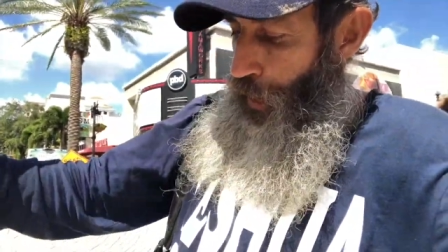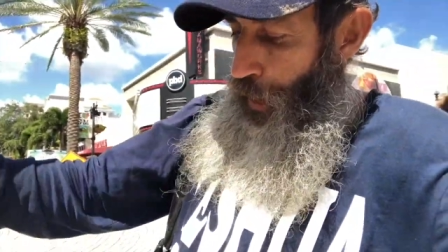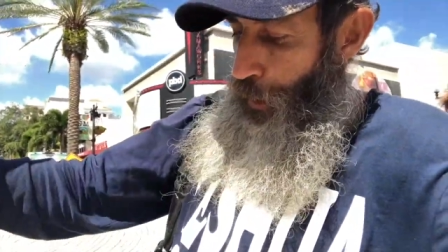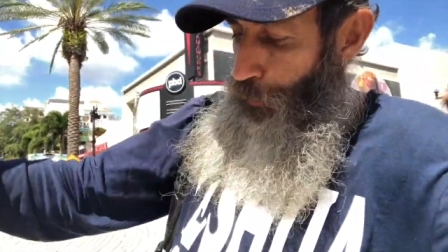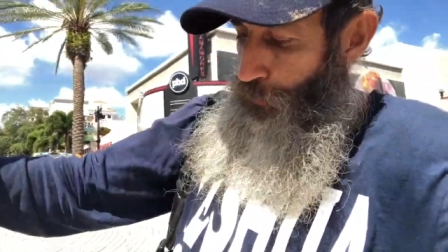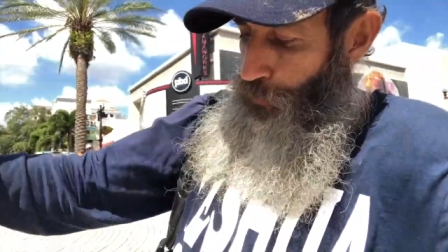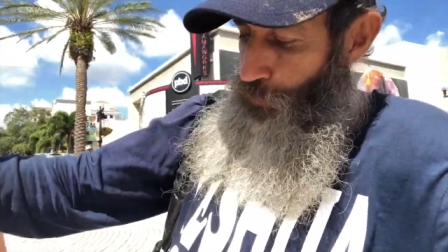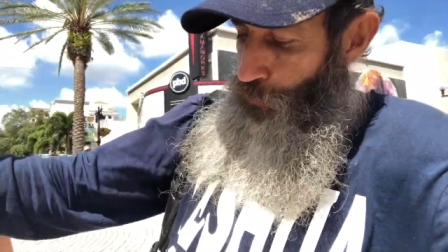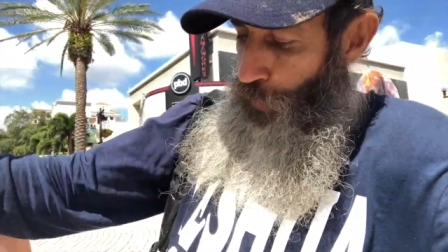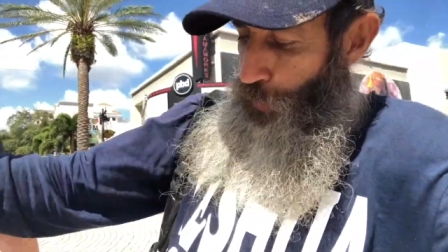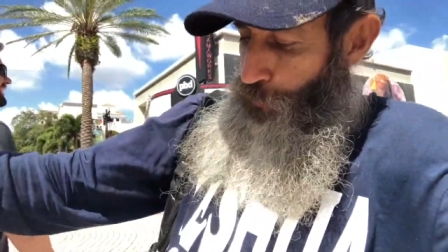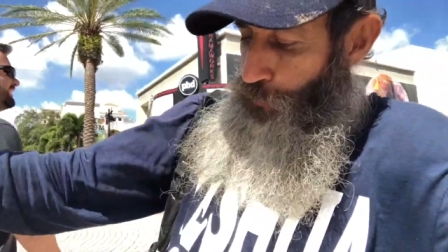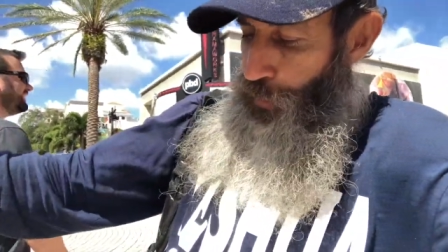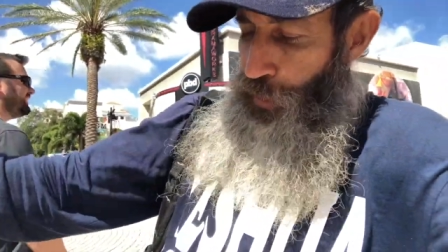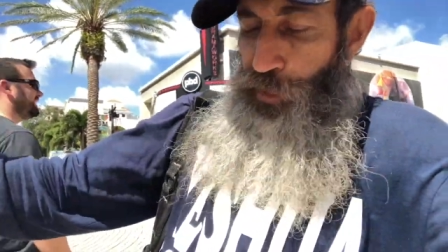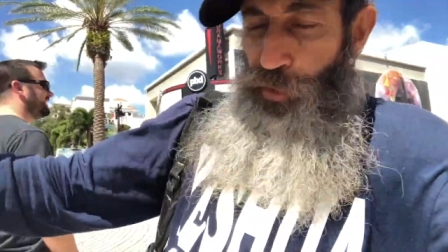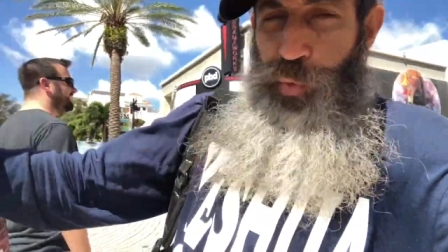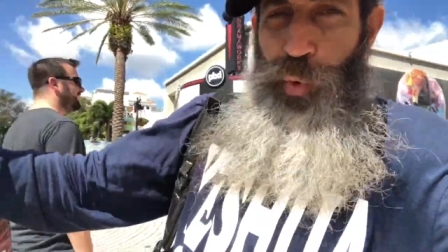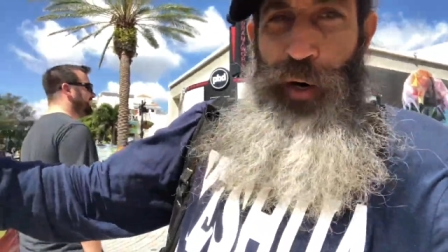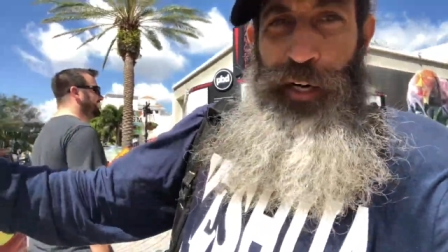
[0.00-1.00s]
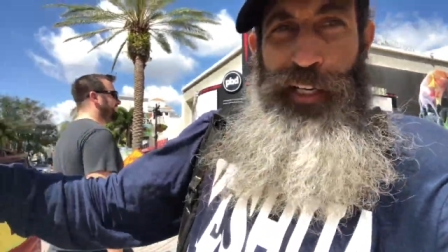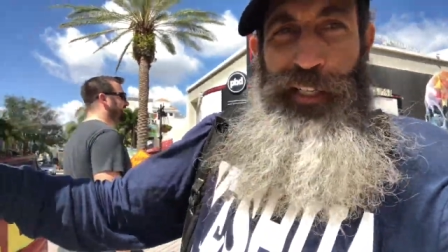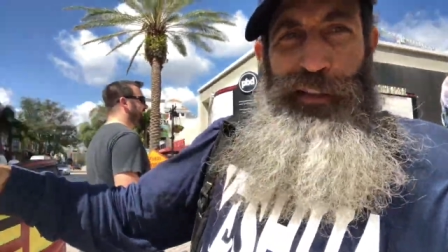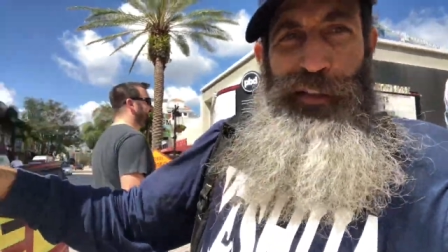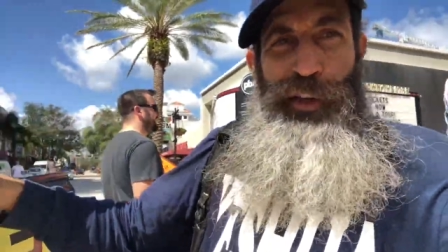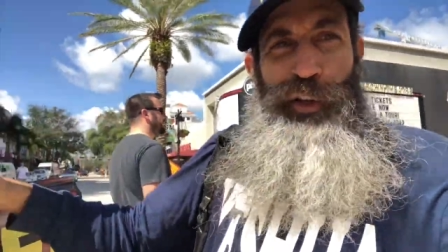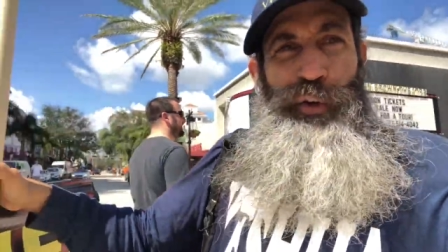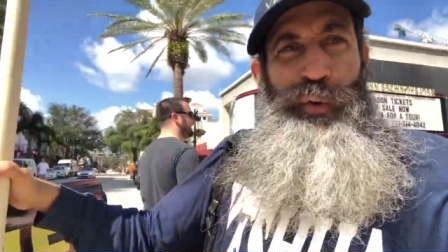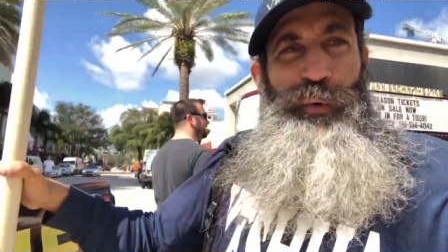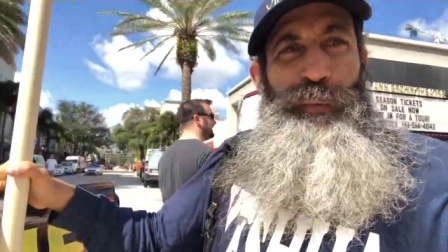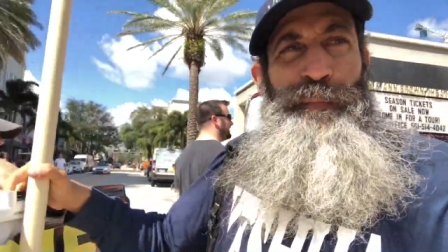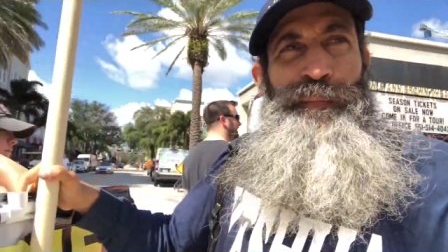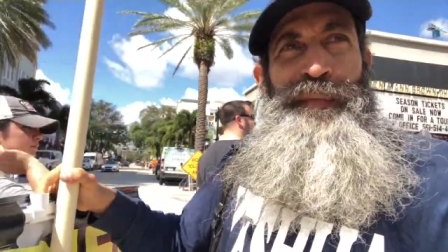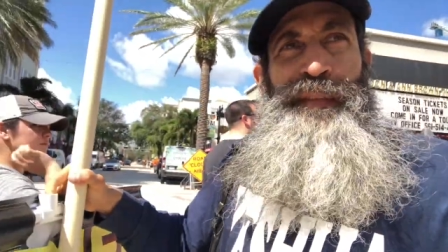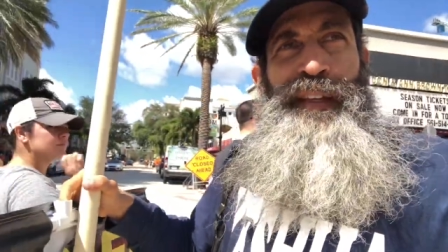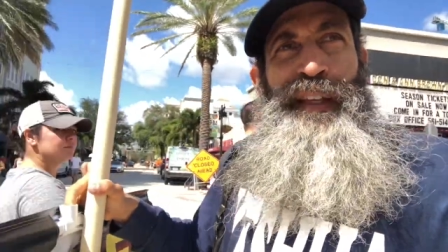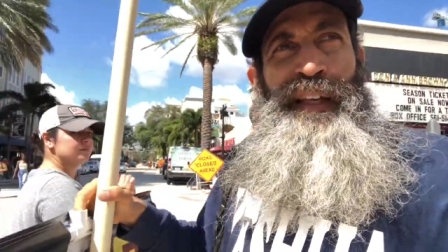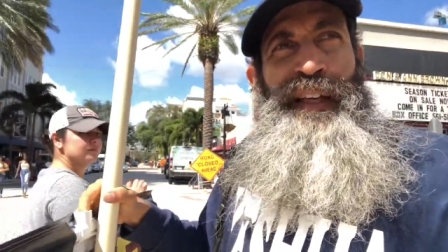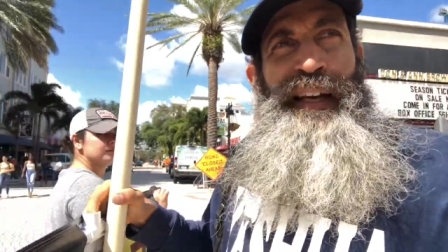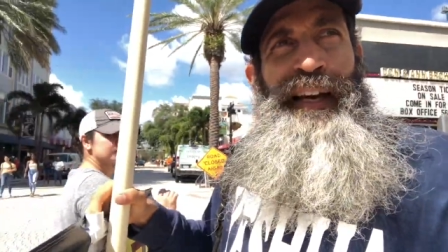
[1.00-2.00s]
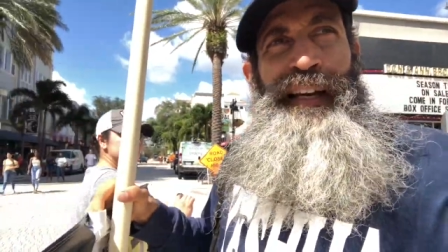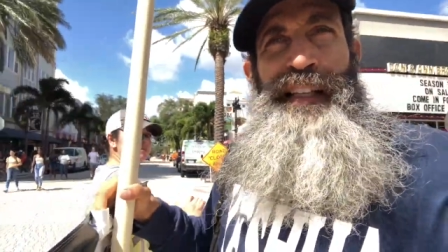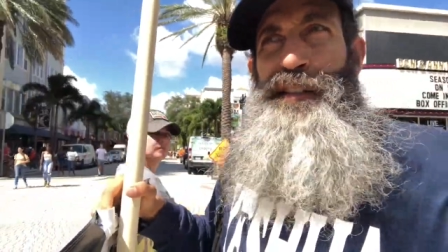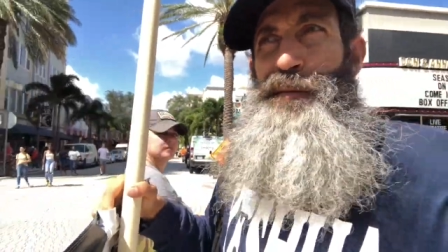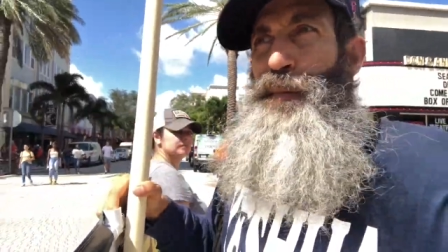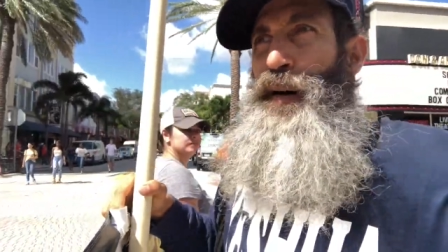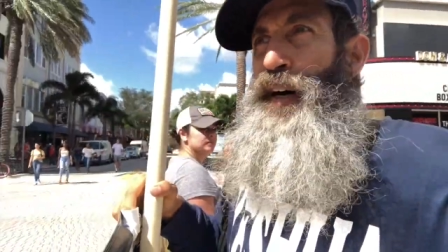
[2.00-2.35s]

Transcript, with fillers: Psalms 50:22 as